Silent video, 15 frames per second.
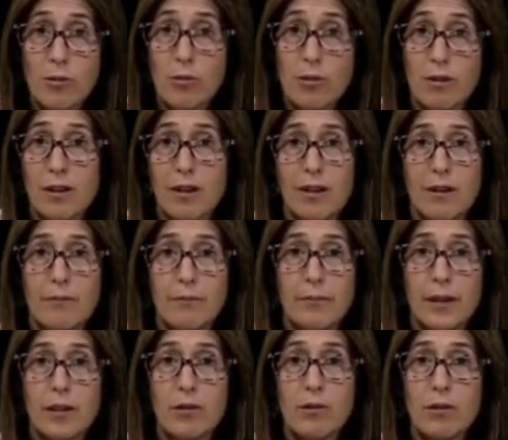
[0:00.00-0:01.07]
aura,
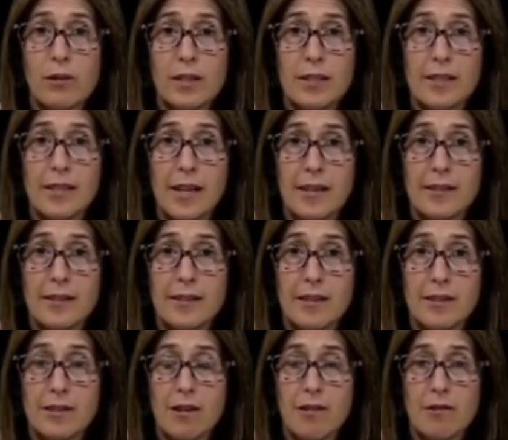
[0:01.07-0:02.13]
but aura does
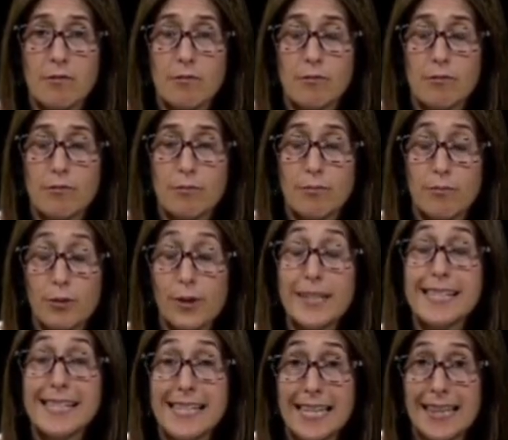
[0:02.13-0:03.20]

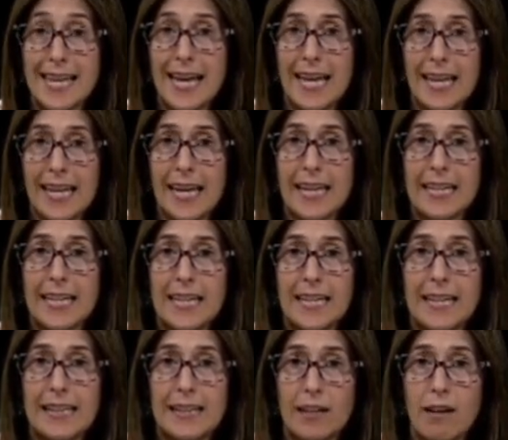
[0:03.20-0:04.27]
precede the headache,
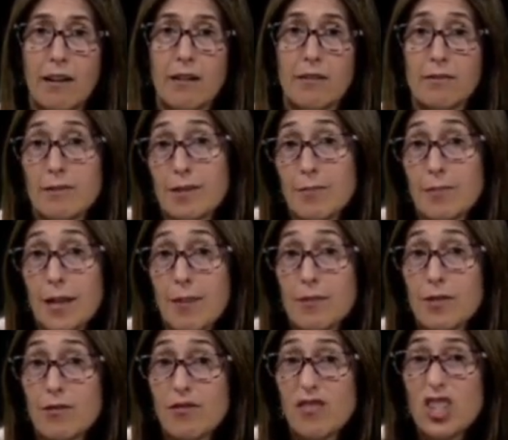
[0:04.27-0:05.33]
and there are
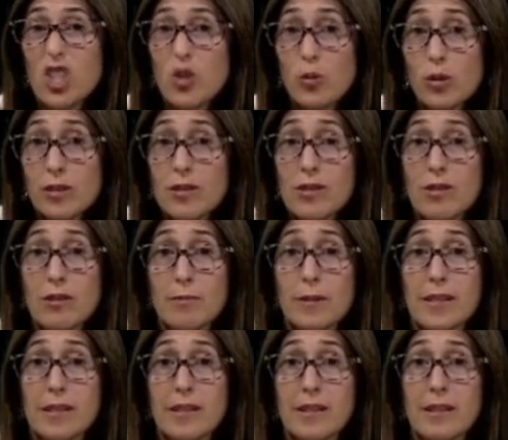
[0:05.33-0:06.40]
sometimes visual
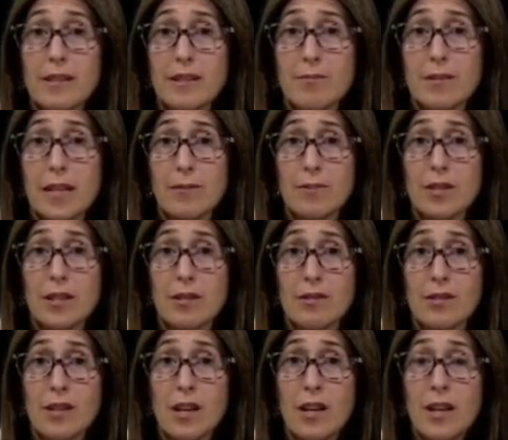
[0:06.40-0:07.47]
disturbances, sometimes
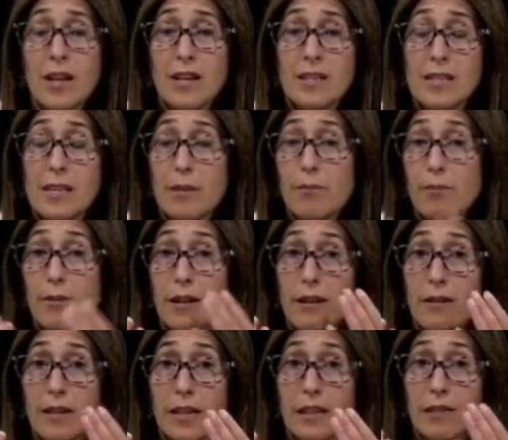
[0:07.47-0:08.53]
there's
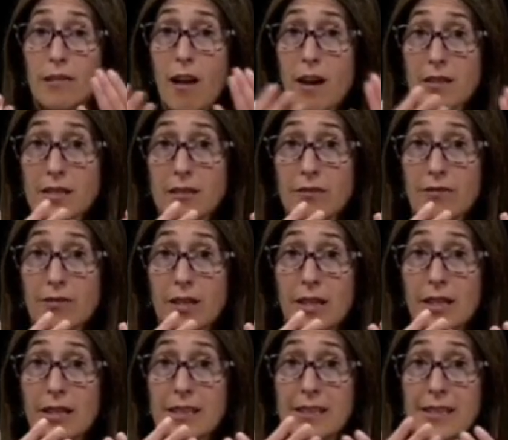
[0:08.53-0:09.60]
temporary loss of
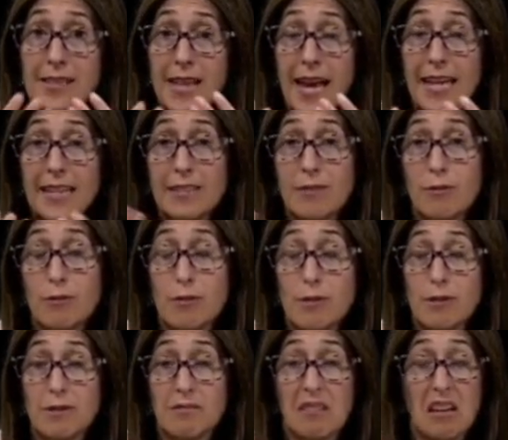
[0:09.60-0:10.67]
sight
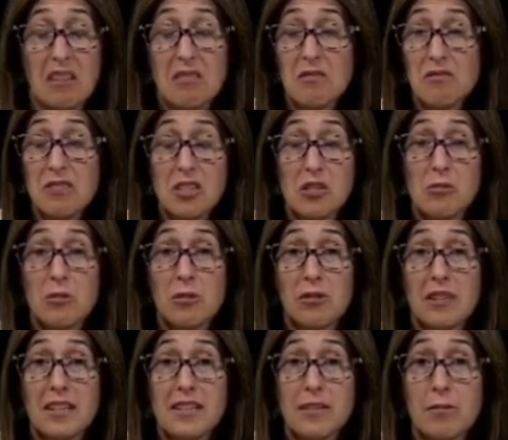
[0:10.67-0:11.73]
or other visual
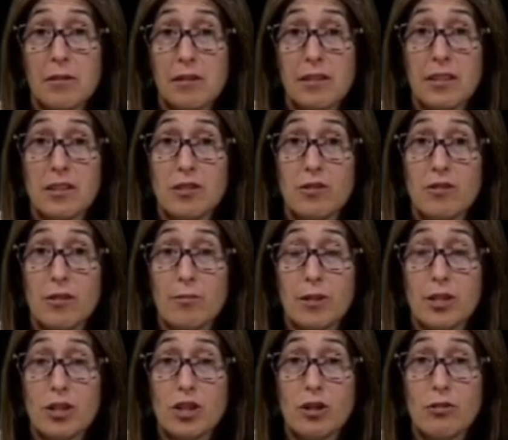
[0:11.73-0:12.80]
things that I'm
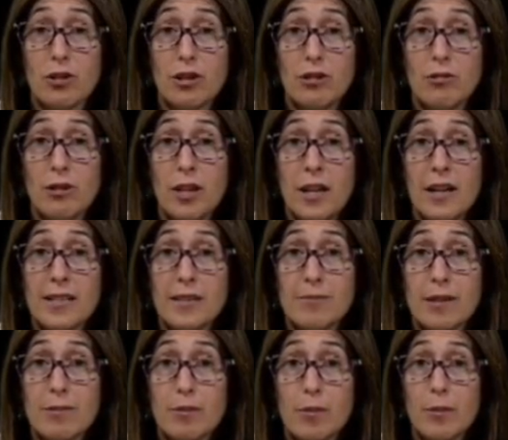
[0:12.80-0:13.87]
going to show you.
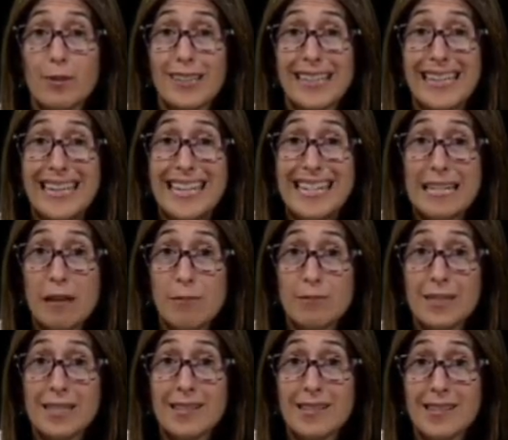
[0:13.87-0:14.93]
Sometimes people can get
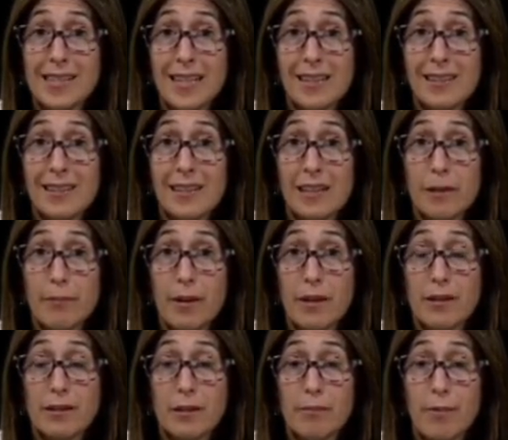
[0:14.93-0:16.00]
numbness and tingling on a
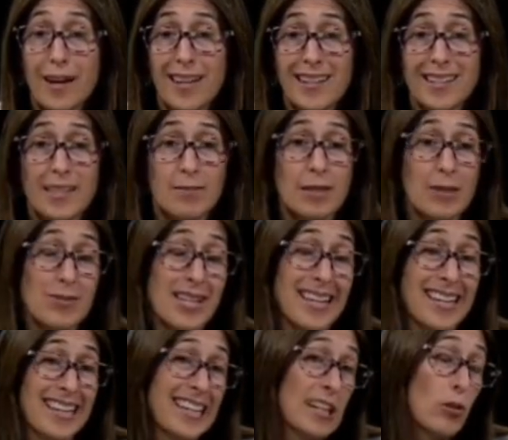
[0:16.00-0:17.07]
part of their body. Sometimes they
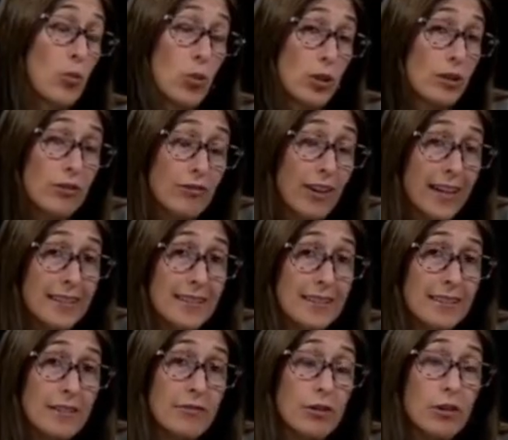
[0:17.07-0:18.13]
can get word
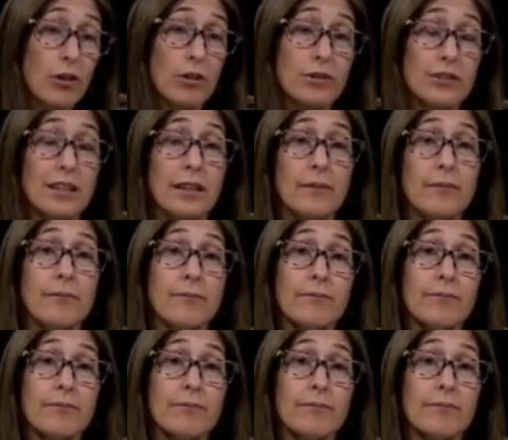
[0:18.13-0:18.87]
finding difficulty.